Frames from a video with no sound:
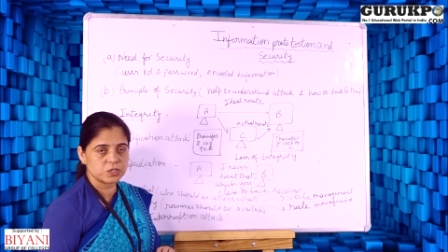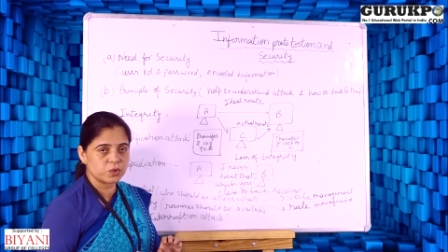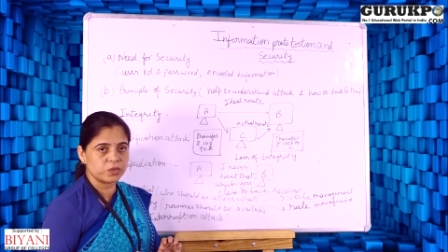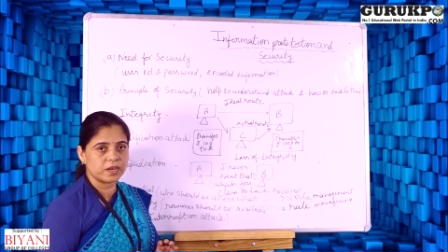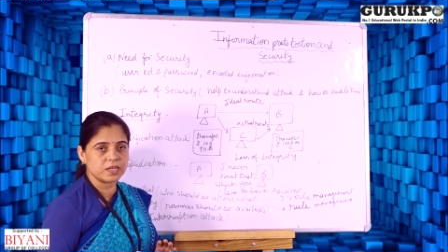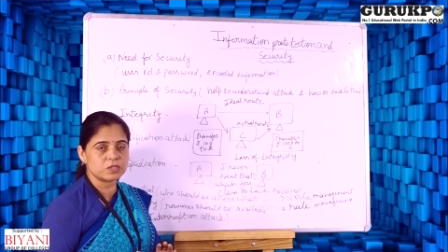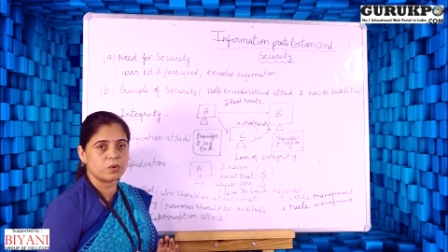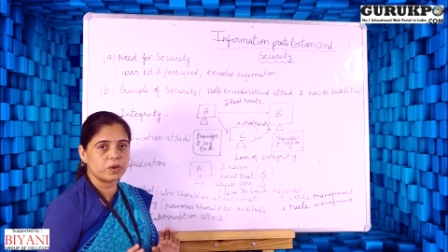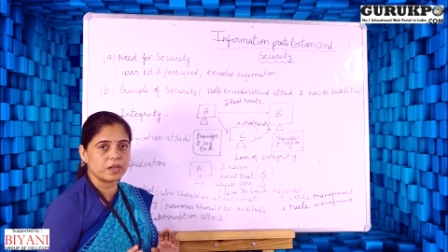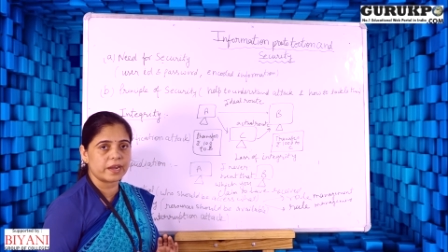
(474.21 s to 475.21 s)
So there is
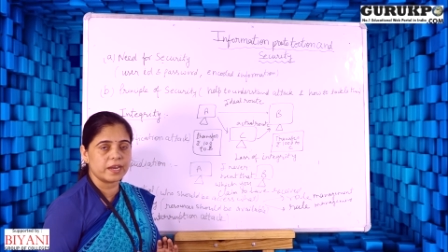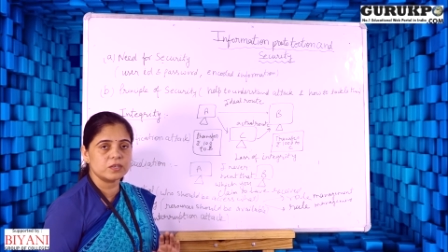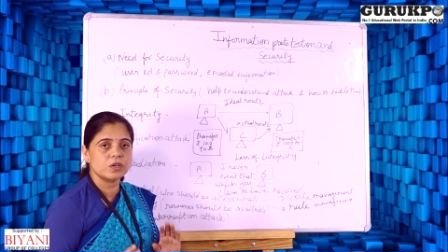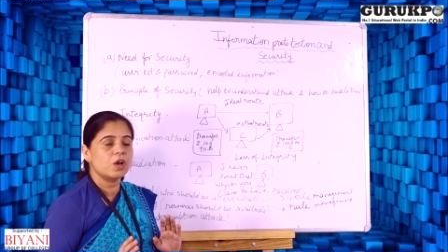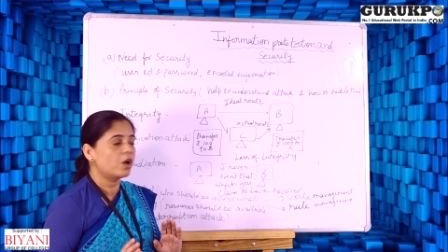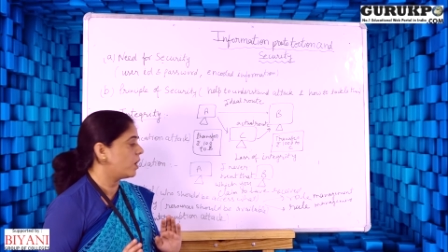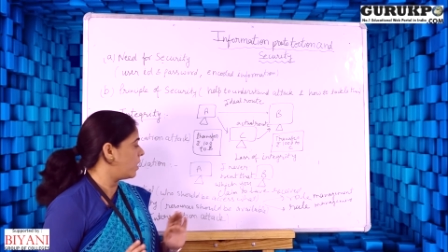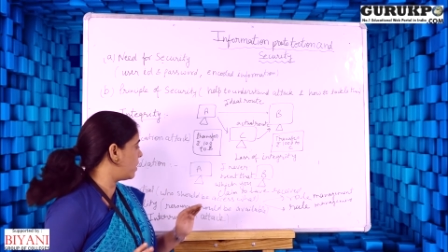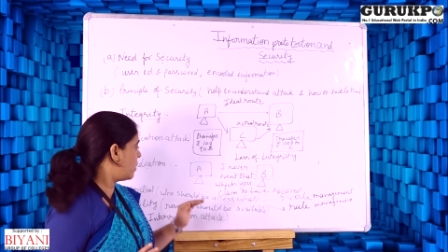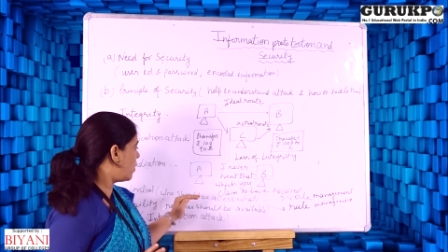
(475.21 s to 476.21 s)
only right
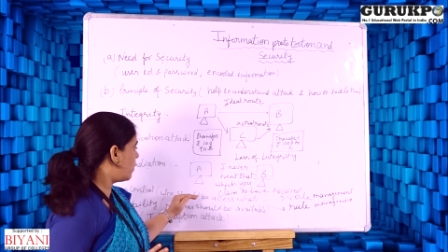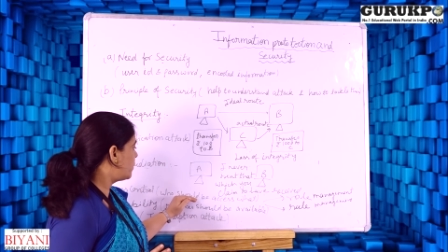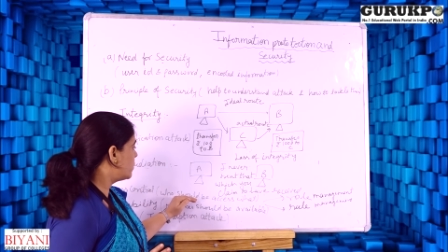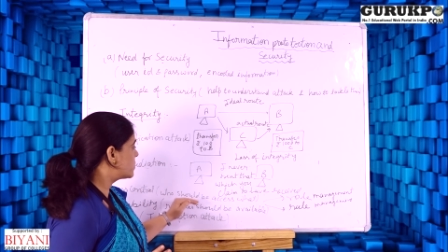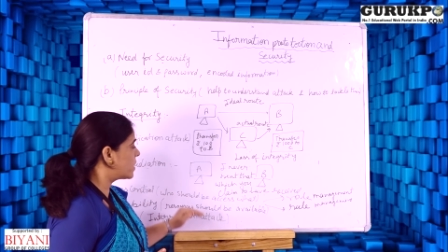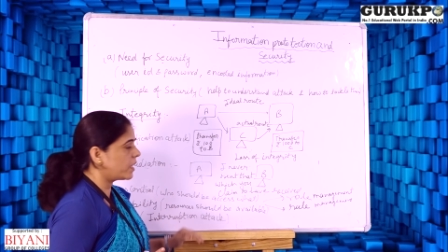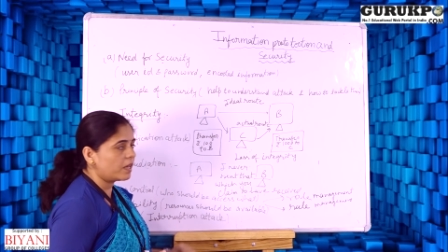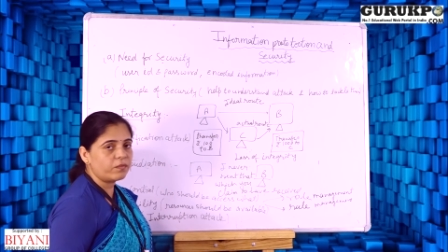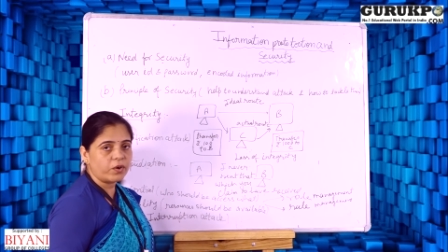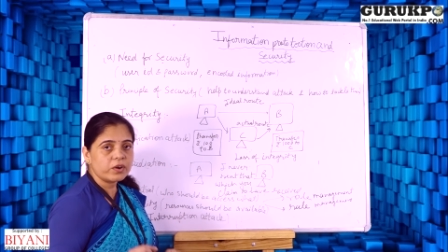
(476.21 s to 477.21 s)
of user
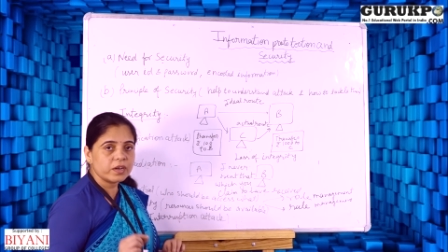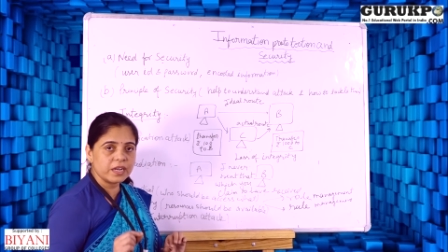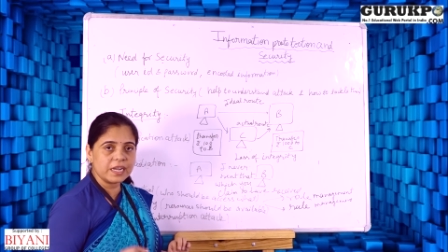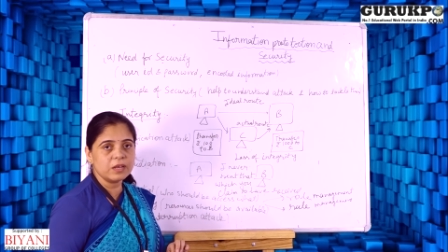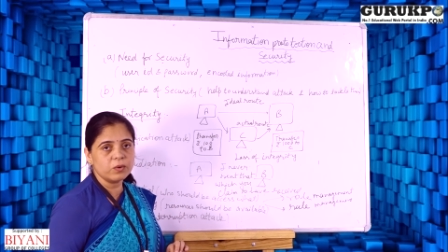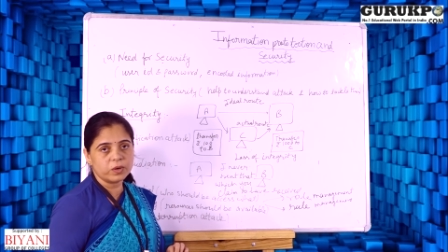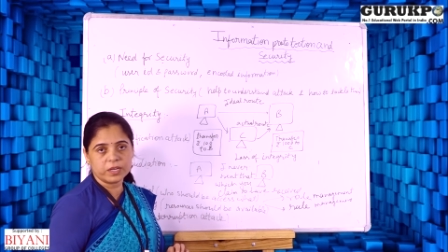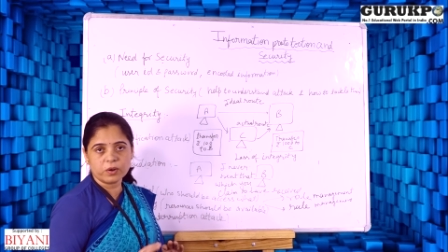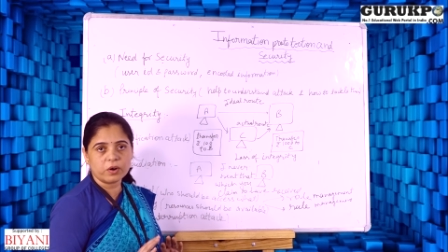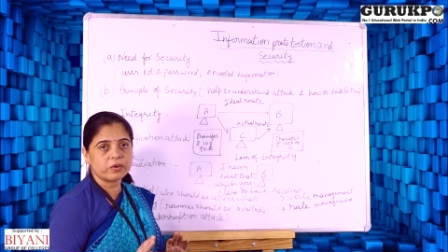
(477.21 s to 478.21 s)
A for reading
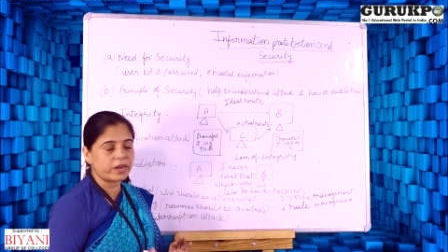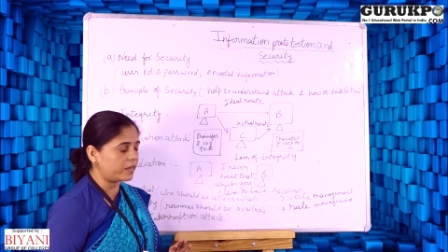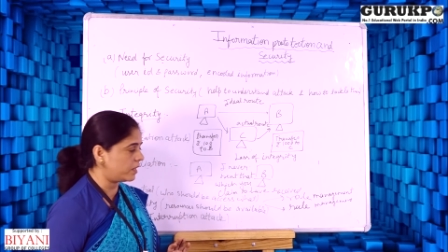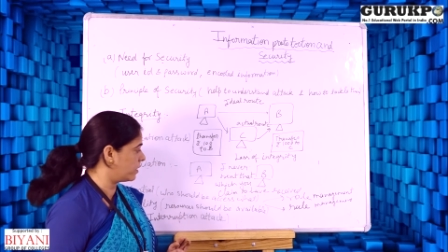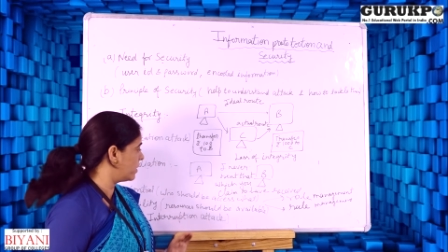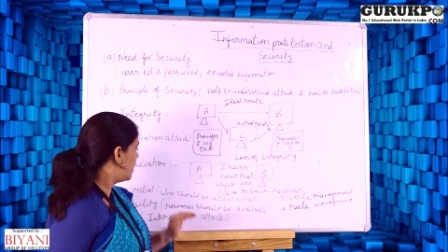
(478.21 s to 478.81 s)
only, not writing.